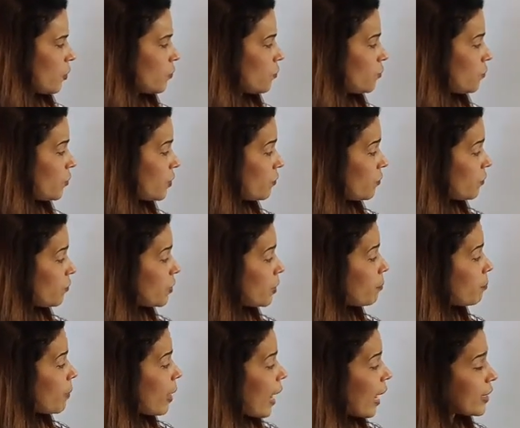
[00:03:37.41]
we will
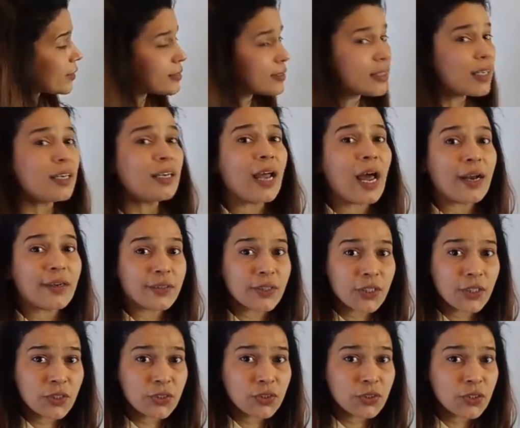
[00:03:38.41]
match the
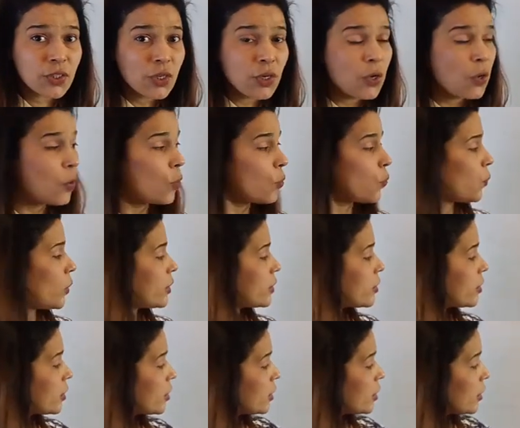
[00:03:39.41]
letters with
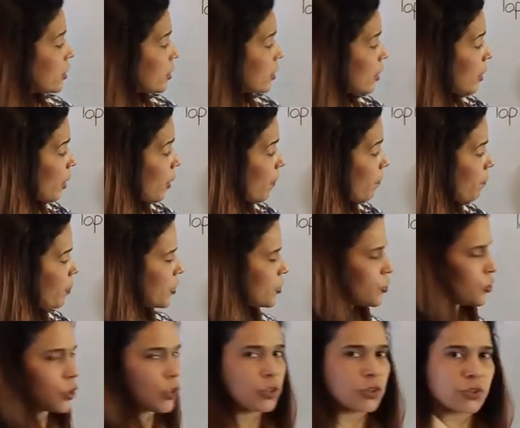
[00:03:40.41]
the
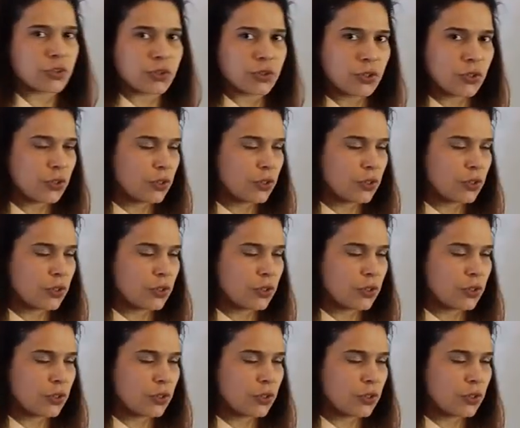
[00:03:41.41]
pictures.